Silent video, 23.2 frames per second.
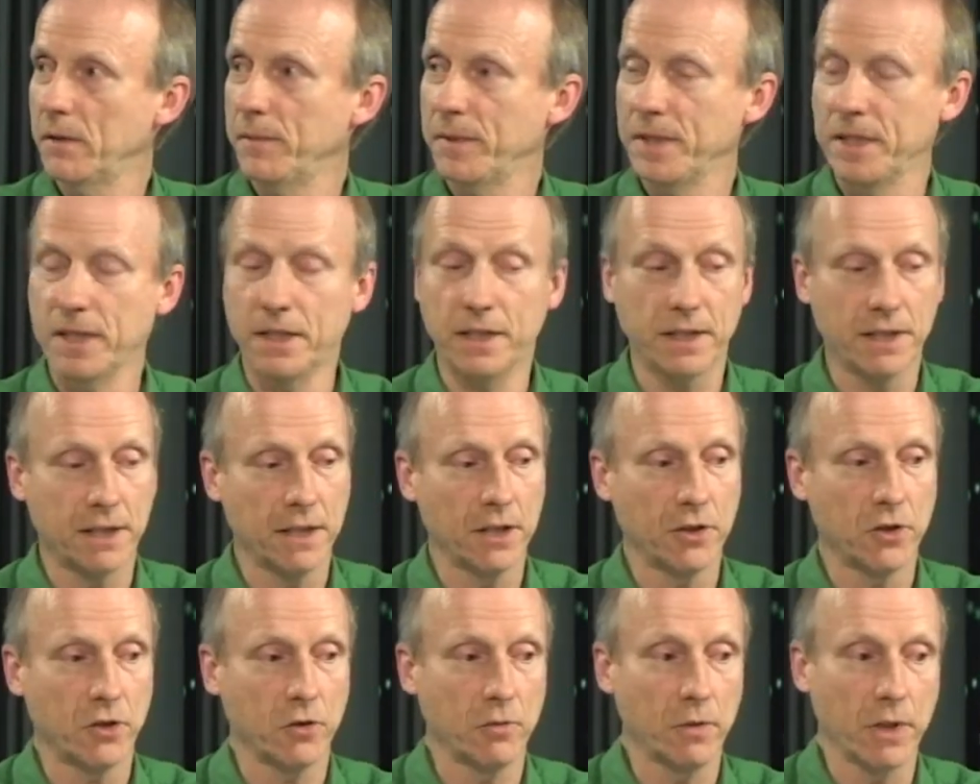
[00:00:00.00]
I mean, in a
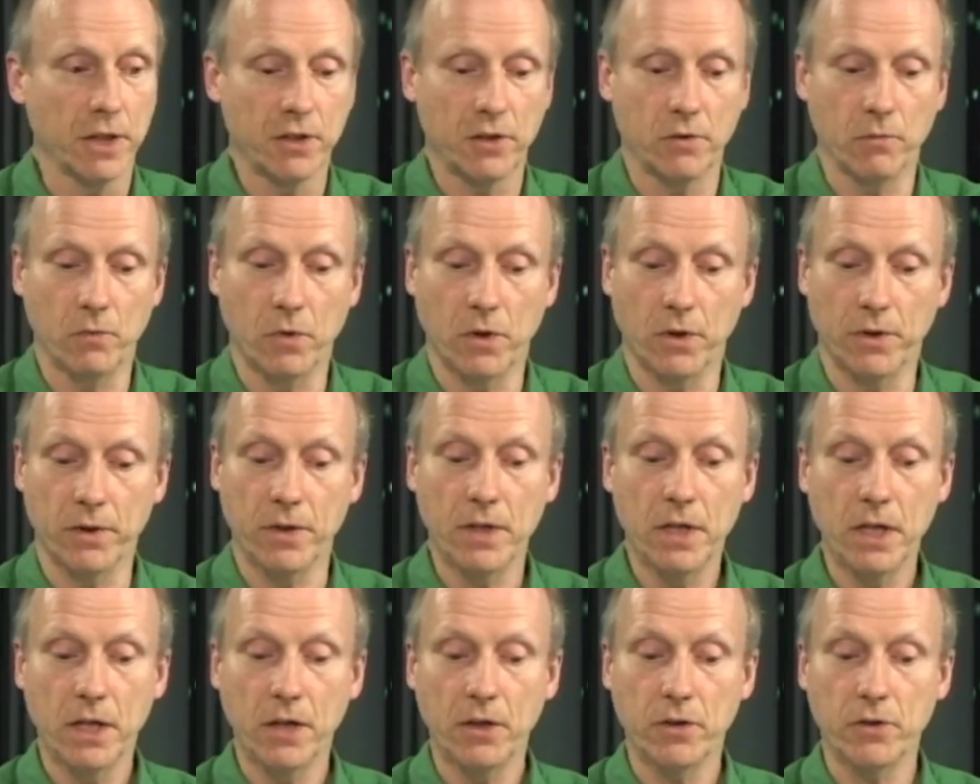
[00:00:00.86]
situation where
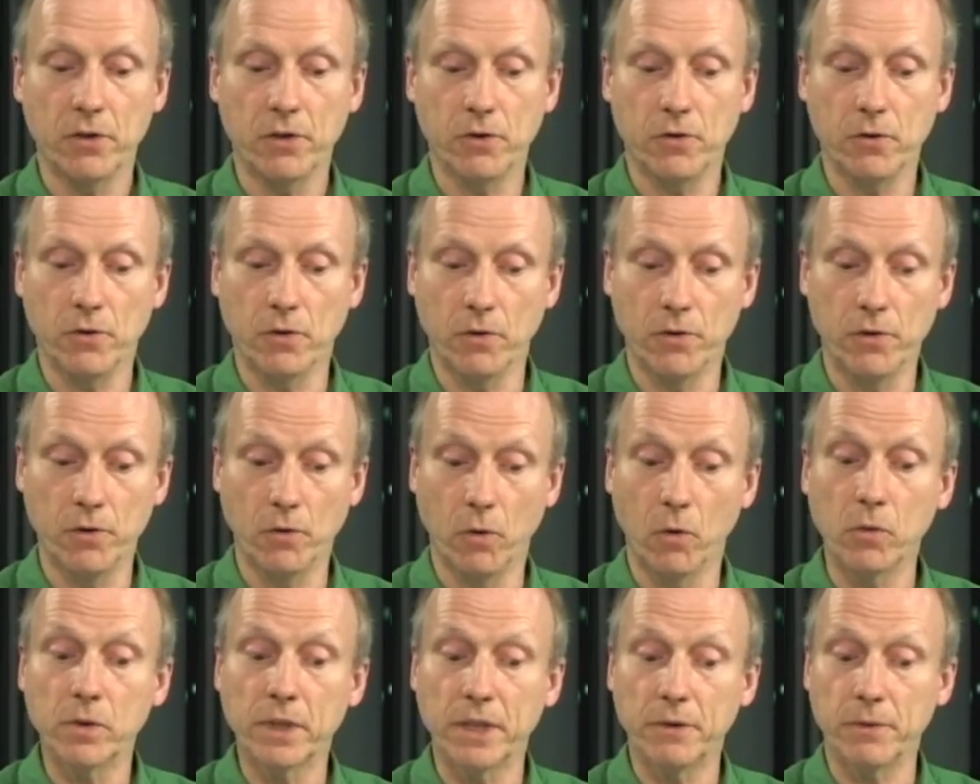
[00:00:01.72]
your
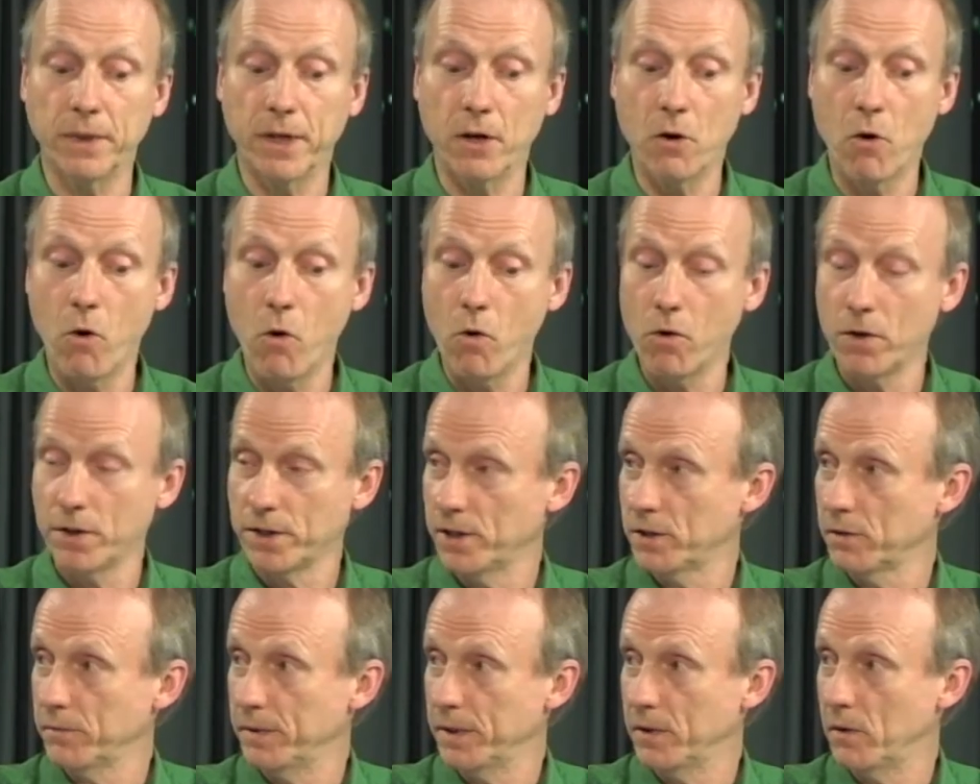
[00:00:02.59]
only
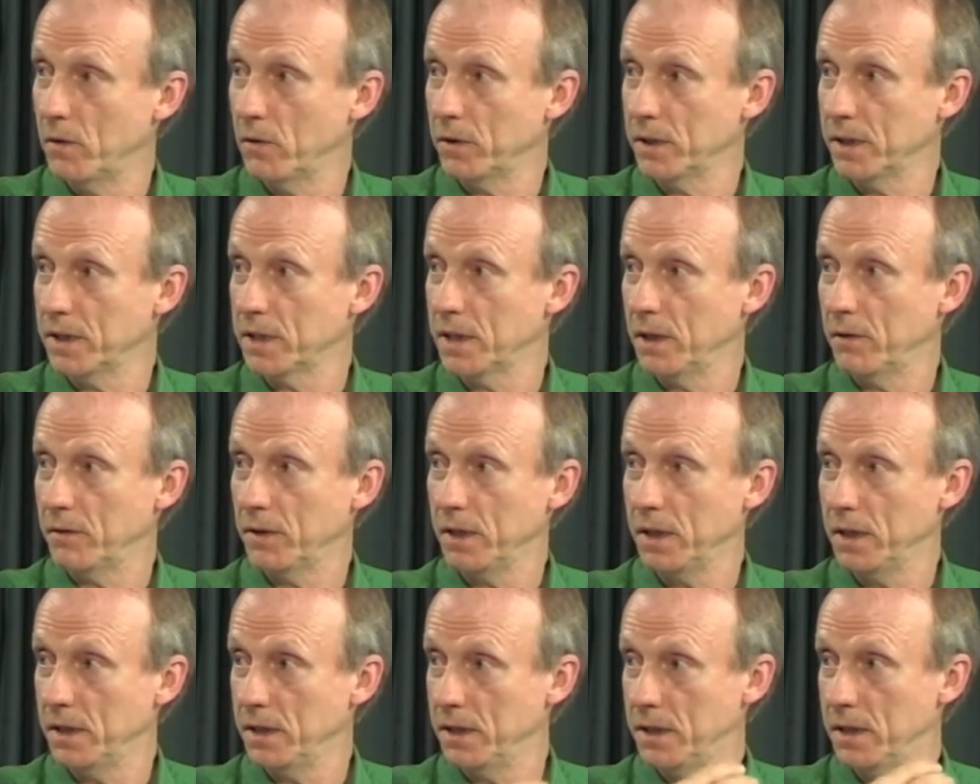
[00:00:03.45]
recourse to recording sound
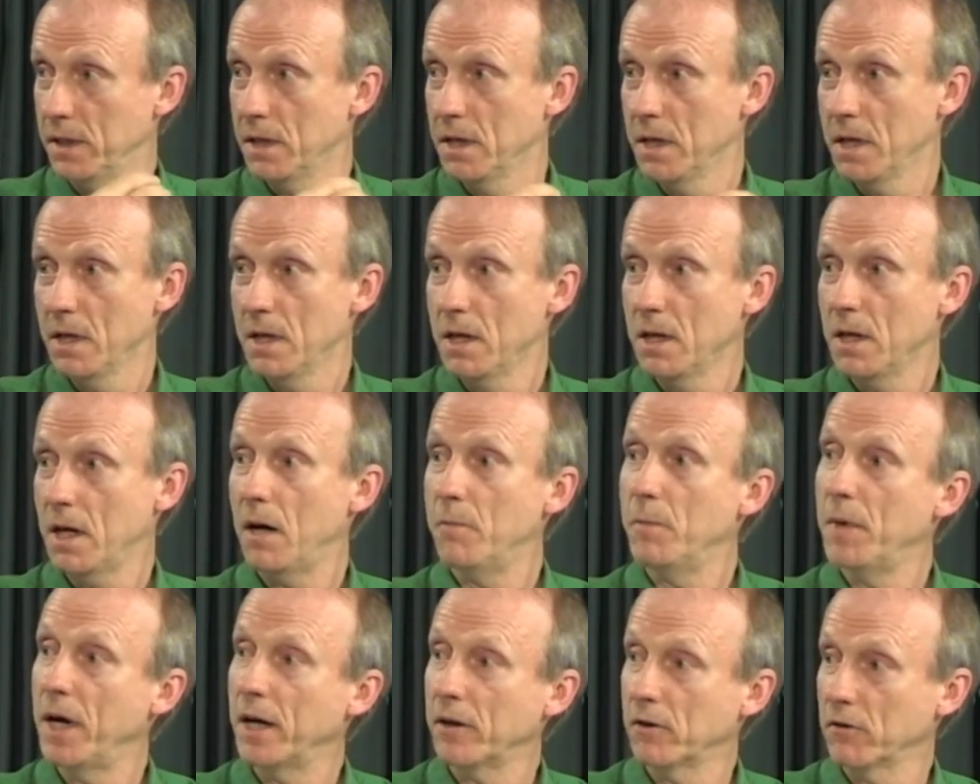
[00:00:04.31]
is
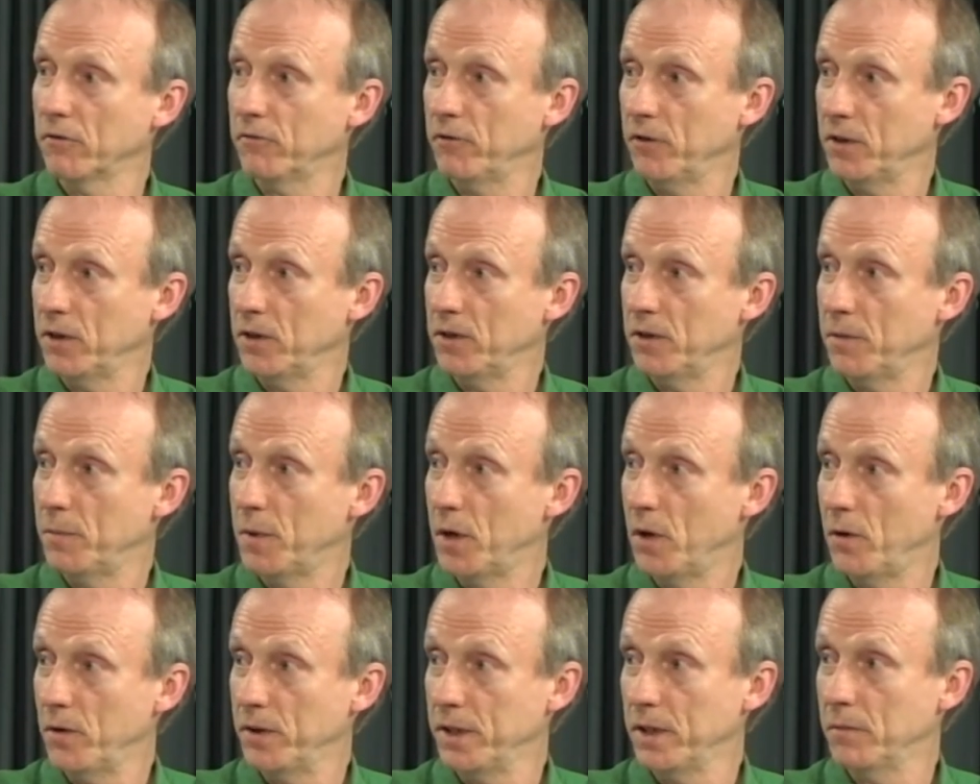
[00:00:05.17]
a microphone on the
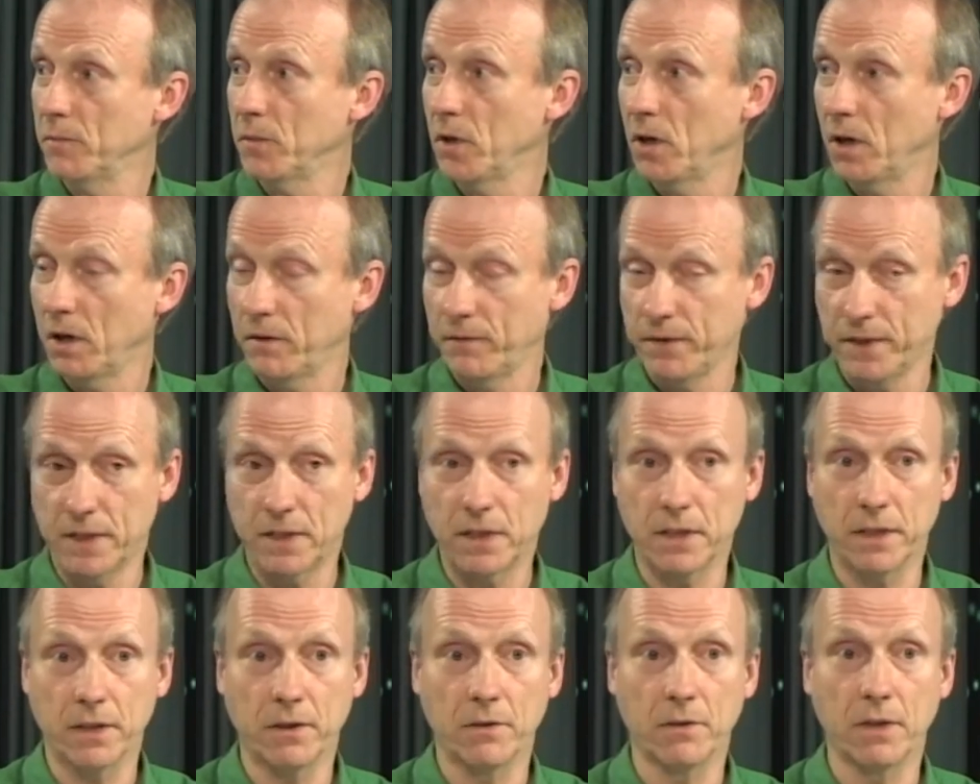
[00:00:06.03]
podium,
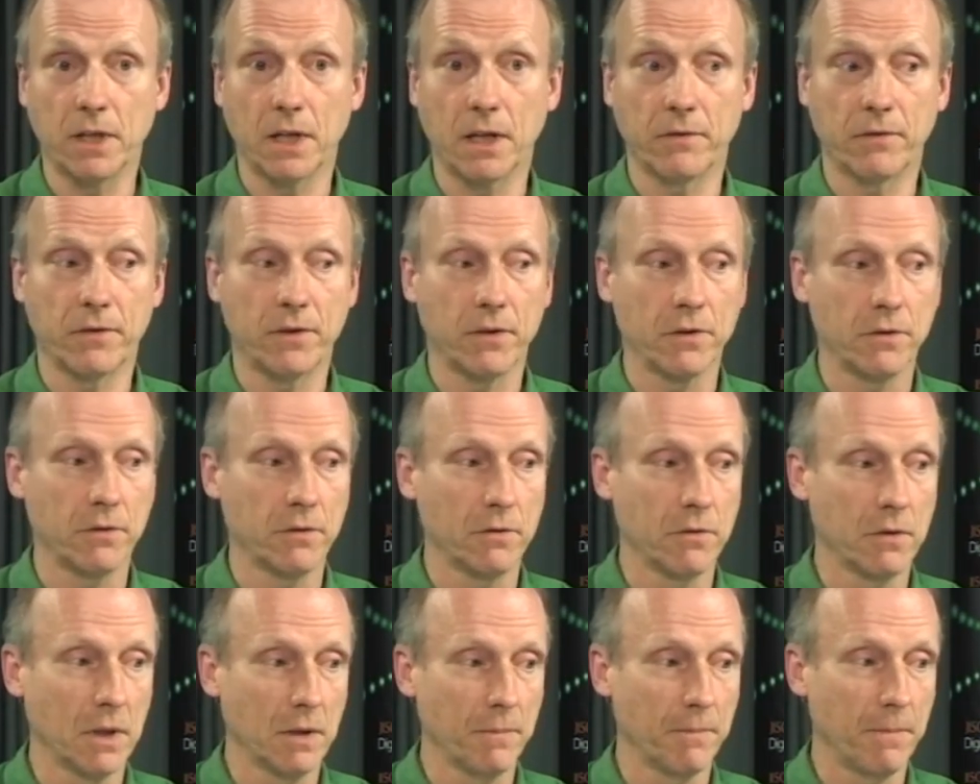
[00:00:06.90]
obviously you'd have
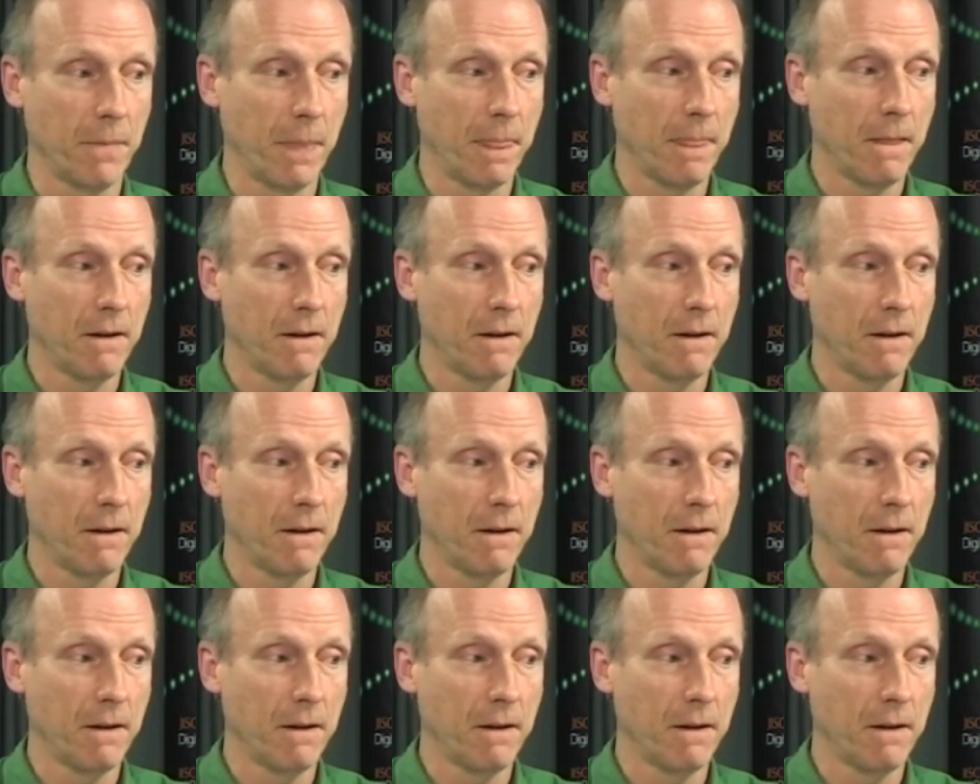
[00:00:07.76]
to